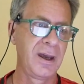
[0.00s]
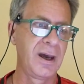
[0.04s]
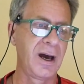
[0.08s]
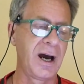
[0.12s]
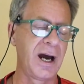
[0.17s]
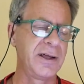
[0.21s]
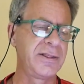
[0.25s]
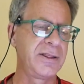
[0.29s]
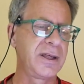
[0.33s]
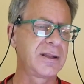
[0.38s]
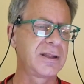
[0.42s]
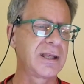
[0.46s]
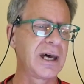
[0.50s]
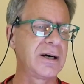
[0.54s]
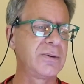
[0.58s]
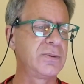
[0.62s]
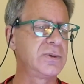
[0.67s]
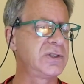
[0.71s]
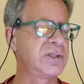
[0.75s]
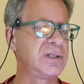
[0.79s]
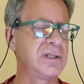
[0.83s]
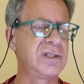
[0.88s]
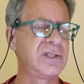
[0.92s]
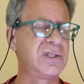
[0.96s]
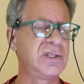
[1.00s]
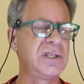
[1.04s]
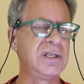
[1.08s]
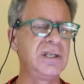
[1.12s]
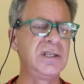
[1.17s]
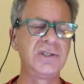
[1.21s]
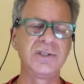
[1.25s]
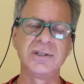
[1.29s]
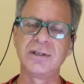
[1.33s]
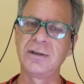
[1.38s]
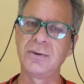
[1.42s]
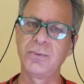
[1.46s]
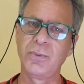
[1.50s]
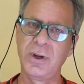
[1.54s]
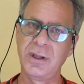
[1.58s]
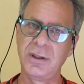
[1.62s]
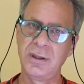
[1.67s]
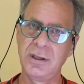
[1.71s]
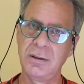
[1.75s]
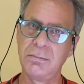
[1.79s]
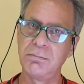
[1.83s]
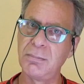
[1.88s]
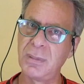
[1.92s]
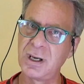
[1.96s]
I think that was the season when
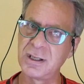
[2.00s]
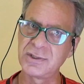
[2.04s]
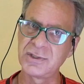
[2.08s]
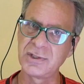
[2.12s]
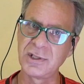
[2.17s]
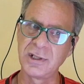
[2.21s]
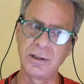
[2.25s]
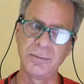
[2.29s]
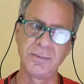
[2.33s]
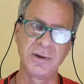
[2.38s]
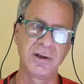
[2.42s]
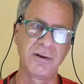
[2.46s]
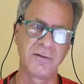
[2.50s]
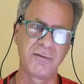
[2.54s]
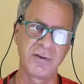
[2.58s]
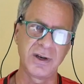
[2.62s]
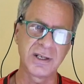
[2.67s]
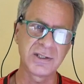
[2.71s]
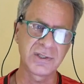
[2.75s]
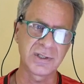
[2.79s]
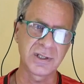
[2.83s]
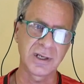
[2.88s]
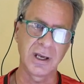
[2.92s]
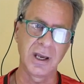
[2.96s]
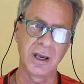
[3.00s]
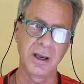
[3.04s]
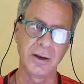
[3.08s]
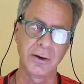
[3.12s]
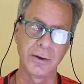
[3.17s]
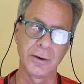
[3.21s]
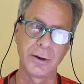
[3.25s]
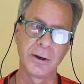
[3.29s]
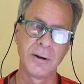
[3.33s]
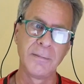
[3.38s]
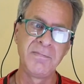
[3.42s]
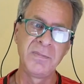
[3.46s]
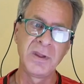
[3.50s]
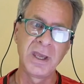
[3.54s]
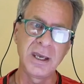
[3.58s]
the Muslim investigator